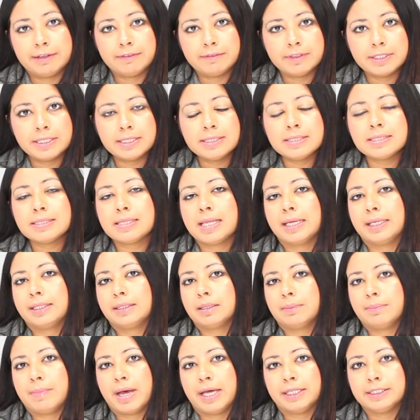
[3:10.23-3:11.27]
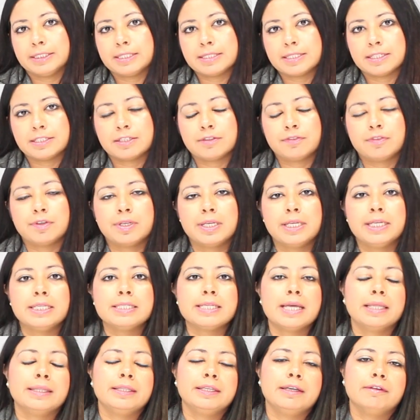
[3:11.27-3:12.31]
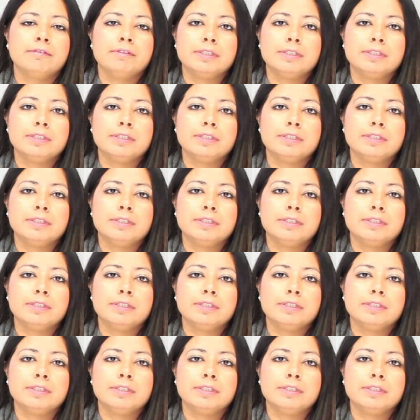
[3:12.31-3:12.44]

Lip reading: evidence like the marriage certificate and the